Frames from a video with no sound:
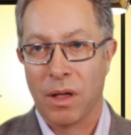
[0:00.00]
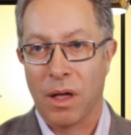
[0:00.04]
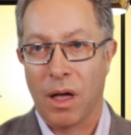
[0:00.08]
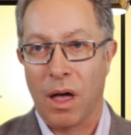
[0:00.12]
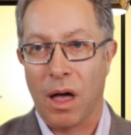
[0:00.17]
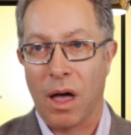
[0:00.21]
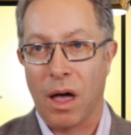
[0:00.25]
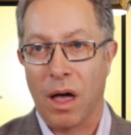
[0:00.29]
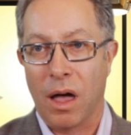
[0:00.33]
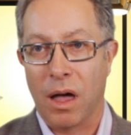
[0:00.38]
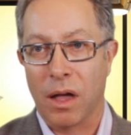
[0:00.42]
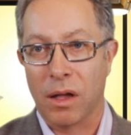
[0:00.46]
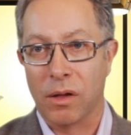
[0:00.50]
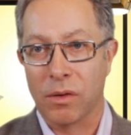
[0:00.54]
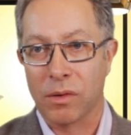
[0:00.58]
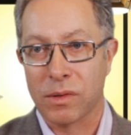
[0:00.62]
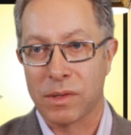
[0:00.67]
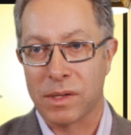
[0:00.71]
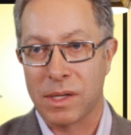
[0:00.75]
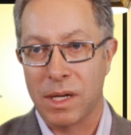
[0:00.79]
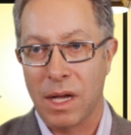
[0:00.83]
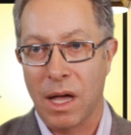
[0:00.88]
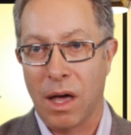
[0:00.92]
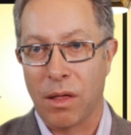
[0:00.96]
you'll
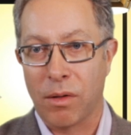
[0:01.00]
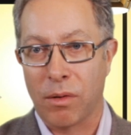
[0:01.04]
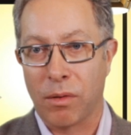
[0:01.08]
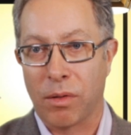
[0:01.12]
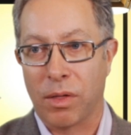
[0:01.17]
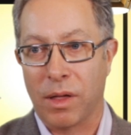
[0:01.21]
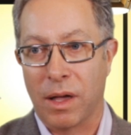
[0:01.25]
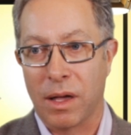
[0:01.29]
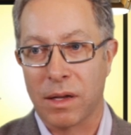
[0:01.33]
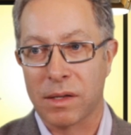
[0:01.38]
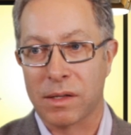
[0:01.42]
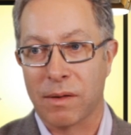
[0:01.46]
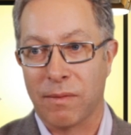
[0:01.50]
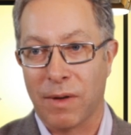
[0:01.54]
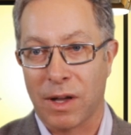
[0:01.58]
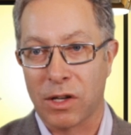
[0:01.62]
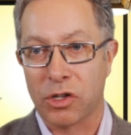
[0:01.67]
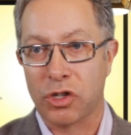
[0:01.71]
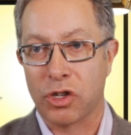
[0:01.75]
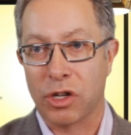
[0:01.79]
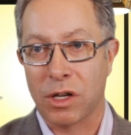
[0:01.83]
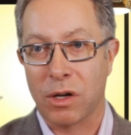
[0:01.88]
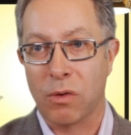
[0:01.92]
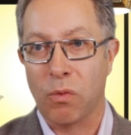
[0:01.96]
see other things
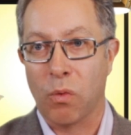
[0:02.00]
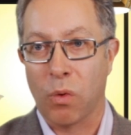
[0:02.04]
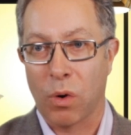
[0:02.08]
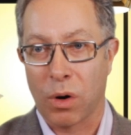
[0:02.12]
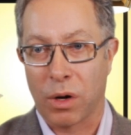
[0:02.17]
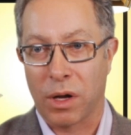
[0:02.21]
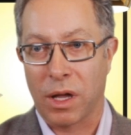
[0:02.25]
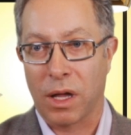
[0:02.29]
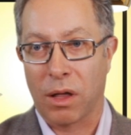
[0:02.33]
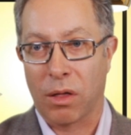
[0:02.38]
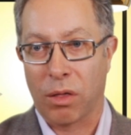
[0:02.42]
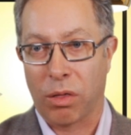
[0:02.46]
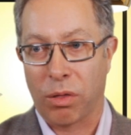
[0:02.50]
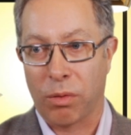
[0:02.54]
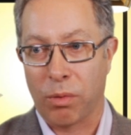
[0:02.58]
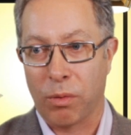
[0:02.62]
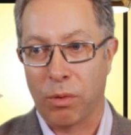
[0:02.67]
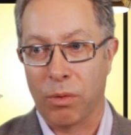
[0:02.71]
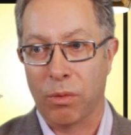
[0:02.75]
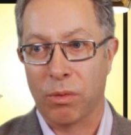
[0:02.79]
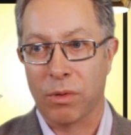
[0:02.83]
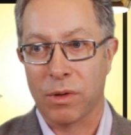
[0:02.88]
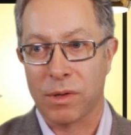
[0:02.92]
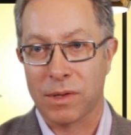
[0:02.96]
eventually working
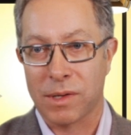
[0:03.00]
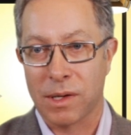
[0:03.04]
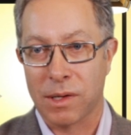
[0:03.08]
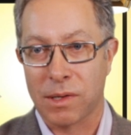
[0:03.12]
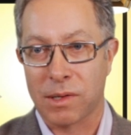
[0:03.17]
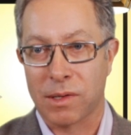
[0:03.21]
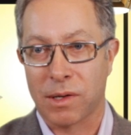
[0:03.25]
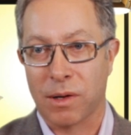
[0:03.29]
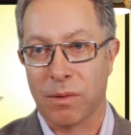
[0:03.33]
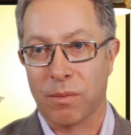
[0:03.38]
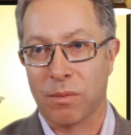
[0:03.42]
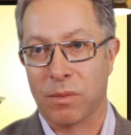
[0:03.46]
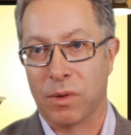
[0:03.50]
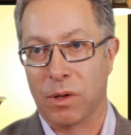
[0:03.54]
through the system.